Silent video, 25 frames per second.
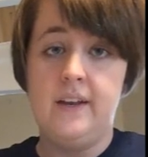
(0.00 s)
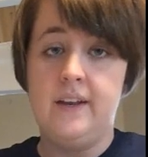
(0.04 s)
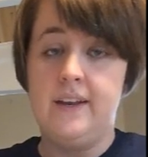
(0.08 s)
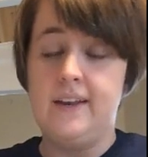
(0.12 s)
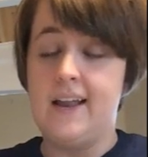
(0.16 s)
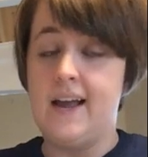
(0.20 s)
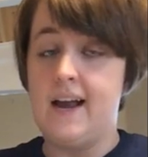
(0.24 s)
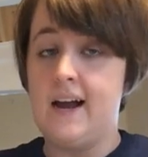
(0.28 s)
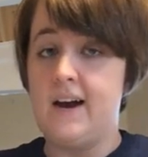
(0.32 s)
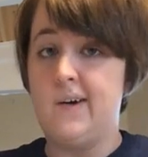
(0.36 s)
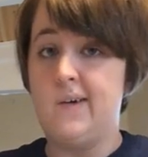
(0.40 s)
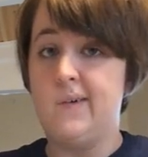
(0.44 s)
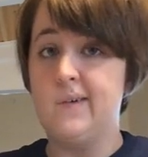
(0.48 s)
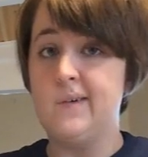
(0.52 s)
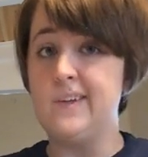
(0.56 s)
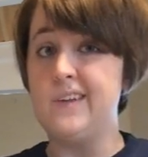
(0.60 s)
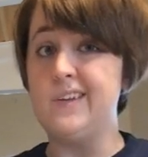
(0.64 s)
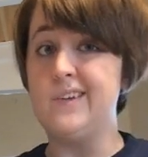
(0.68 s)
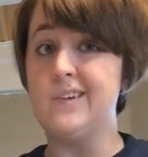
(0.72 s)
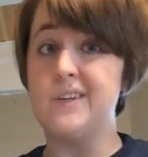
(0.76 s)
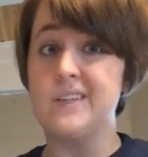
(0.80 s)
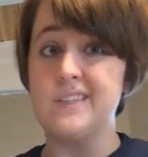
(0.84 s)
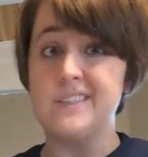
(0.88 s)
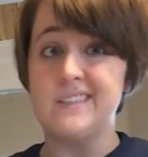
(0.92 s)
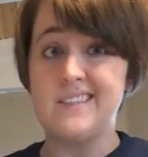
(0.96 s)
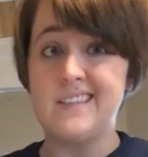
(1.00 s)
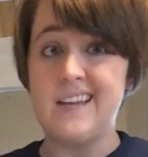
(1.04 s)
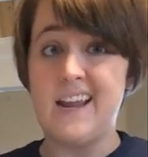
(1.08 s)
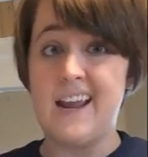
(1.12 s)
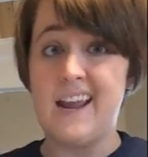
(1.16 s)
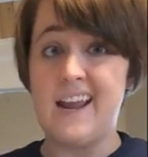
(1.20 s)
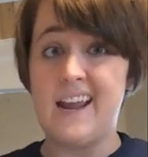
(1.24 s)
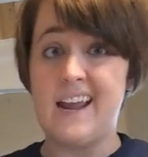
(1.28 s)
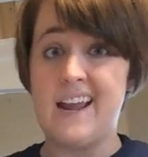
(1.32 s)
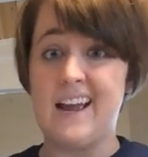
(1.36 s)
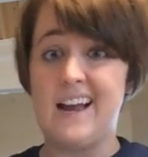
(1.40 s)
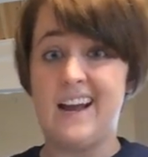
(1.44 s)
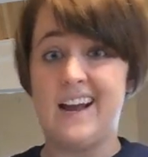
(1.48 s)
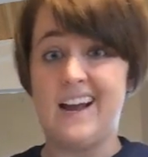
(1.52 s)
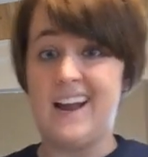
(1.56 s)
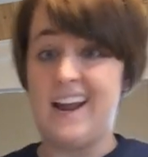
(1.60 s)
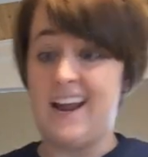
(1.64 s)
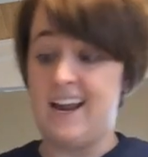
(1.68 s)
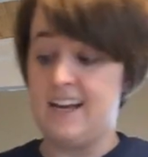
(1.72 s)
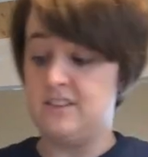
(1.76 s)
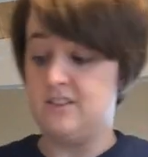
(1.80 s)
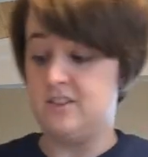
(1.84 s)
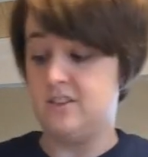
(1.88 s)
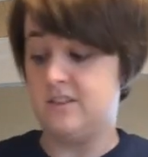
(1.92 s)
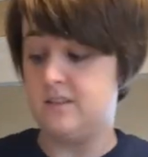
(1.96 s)
Now, you could say
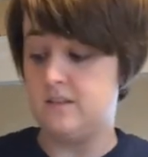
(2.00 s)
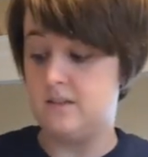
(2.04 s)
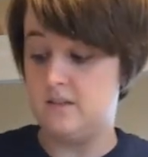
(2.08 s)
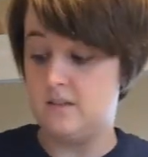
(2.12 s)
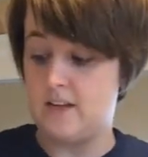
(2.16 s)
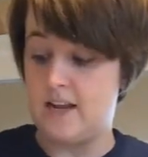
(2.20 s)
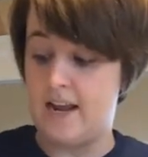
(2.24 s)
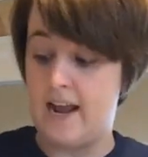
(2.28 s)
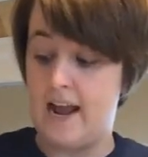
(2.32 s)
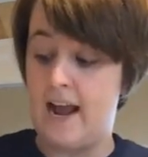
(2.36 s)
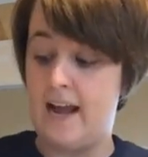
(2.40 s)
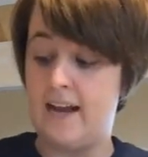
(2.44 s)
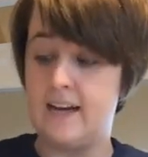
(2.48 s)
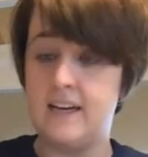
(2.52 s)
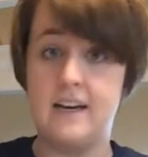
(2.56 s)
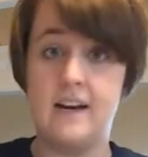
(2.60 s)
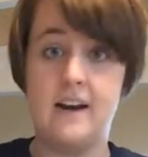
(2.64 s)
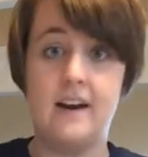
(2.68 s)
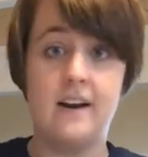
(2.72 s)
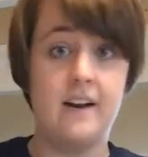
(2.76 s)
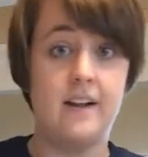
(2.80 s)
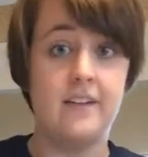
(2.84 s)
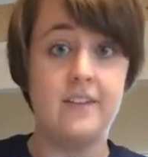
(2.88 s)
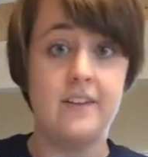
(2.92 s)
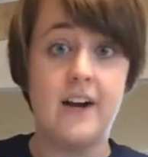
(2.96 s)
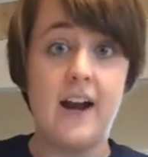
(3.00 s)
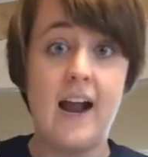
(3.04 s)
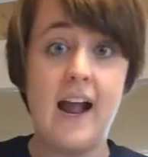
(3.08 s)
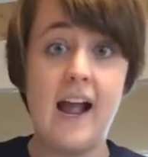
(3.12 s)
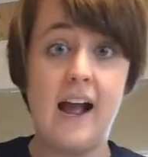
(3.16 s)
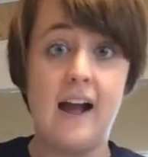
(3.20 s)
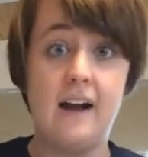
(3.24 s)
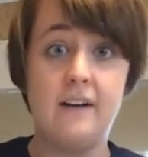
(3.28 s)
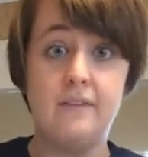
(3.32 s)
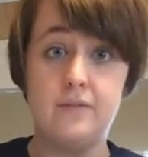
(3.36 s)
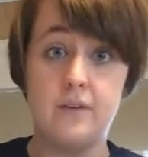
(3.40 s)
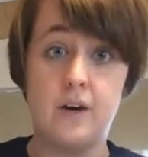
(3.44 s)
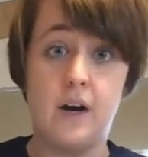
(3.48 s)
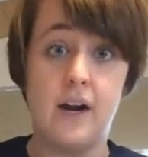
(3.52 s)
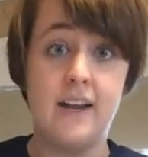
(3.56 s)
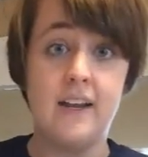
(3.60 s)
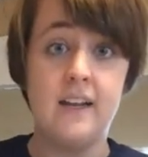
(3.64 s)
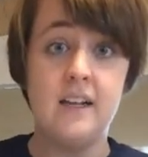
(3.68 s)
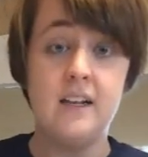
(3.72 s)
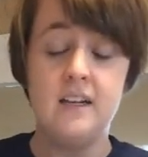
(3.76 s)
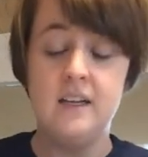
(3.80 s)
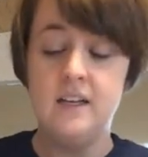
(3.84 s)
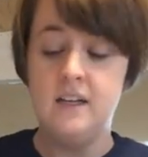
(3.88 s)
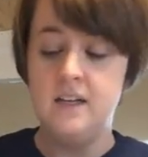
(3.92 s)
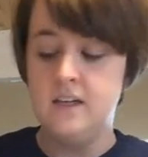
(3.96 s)
I just added another half,
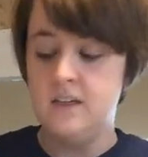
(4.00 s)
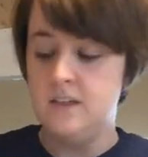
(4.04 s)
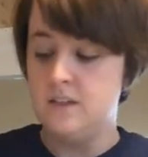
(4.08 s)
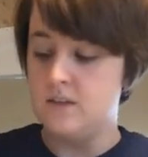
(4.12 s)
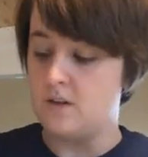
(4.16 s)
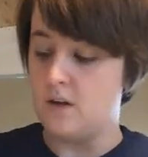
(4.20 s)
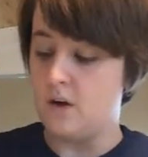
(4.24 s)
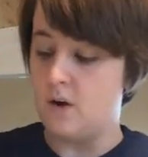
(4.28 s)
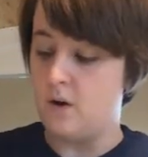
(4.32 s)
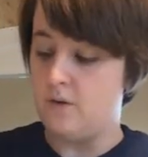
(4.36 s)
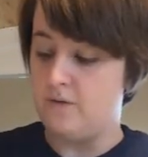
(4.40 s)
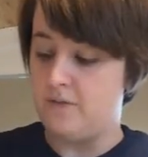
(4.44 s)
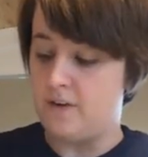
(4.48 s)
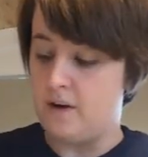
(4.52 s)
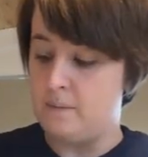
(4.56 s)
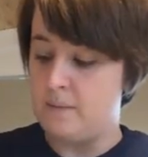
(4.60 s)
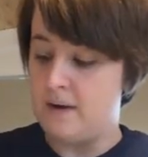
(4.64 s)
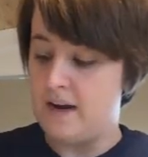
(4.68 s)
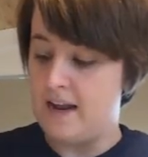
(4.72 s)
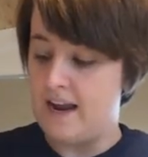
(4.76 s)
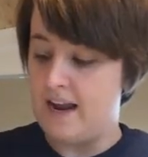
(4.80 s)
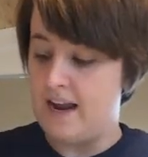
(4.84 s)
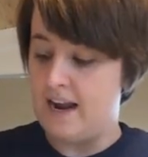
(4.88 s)
right? So if I'm going